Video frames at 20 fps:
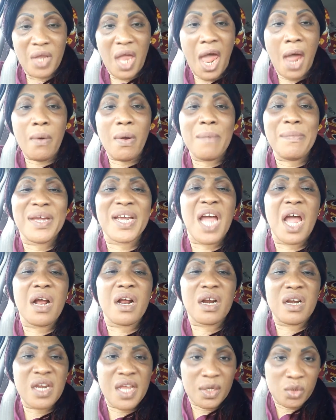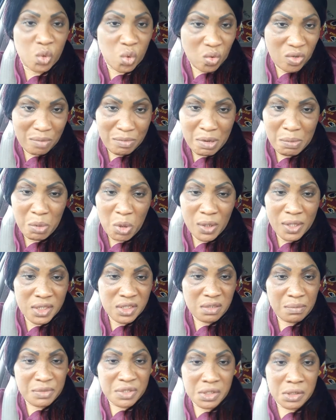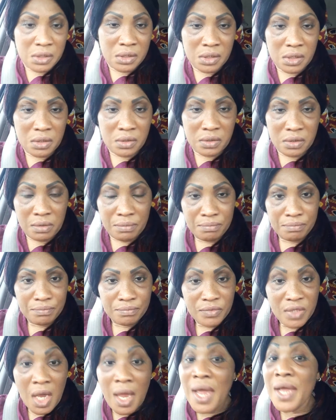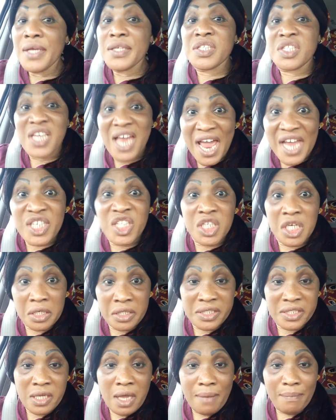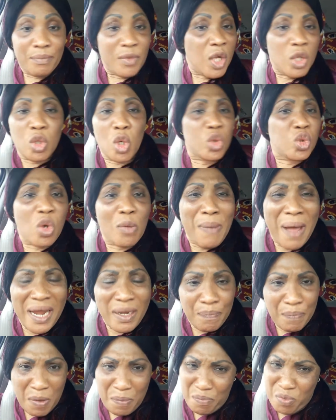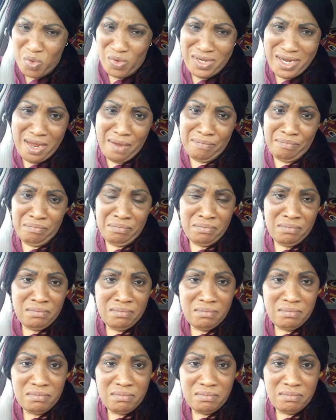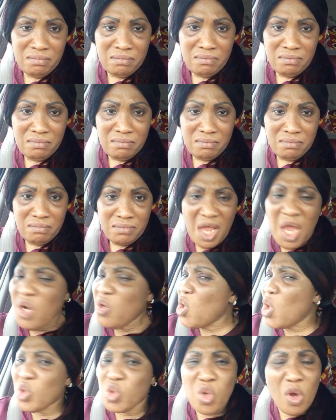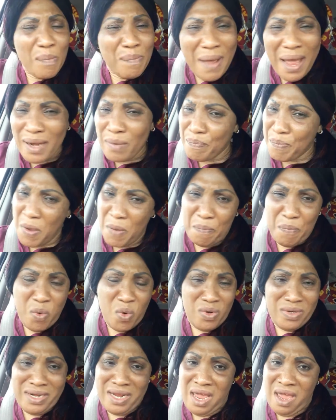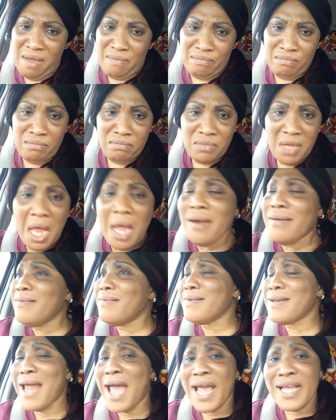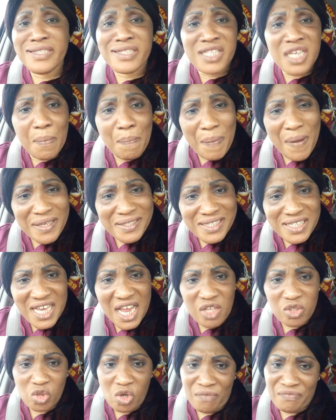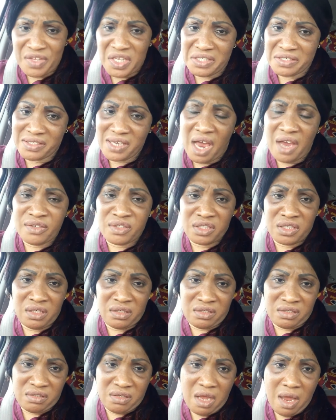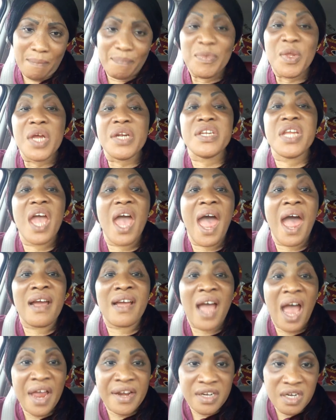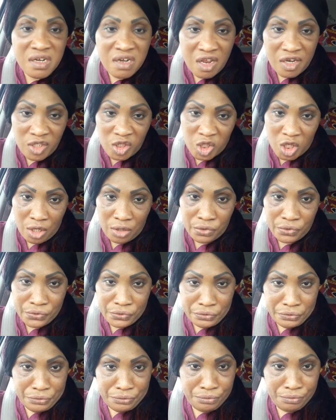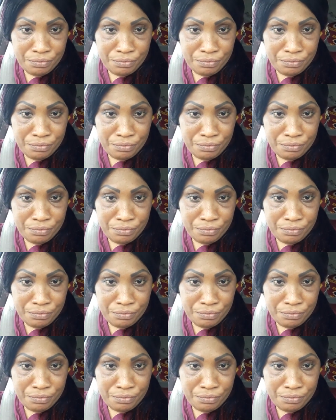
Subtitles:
I want to make it clear to my brothers and my sisters. Side chicks them. Not so bad people them. Not so bad people them. 90% of the side chicks them. They are guiding angels.